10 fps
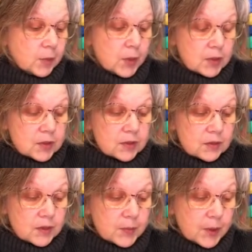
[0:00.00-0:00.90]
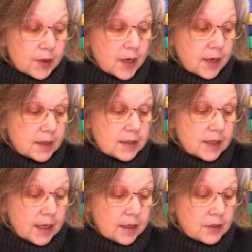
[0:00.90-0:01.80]
personal spirit guides
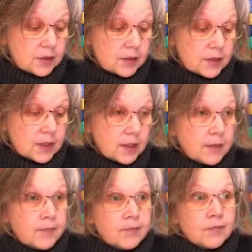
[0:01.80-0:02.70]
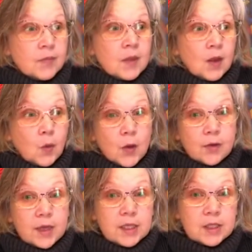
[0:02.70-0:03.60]
and angels, like, what
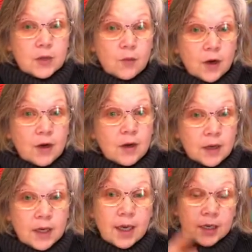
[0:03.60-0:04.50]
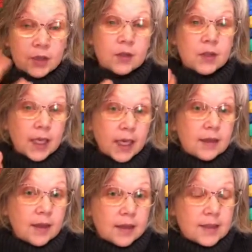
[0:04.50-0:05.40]
do I need to work on? And you'll
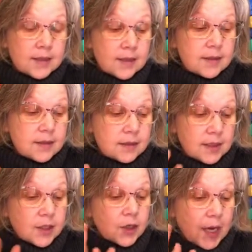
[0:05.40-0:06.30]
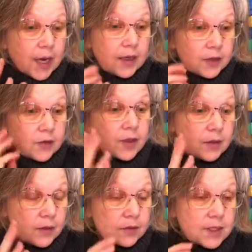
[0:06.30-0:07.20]
get that sense in your head.
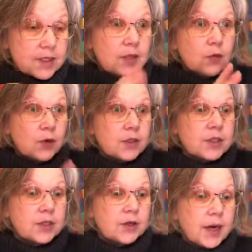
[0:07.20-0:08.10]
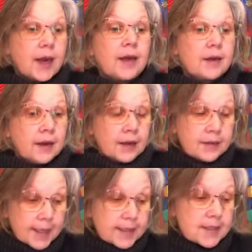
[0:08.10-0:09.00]
You'll see words in your head,
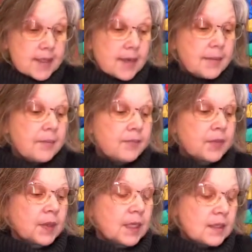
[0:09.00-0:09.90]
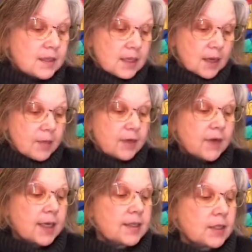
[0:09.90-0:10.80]
and that's them. That is them
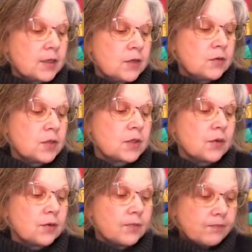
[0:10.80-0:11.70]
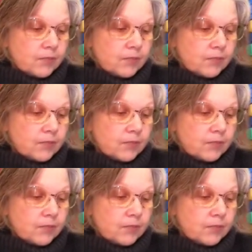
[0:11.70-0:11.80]
advising you. So,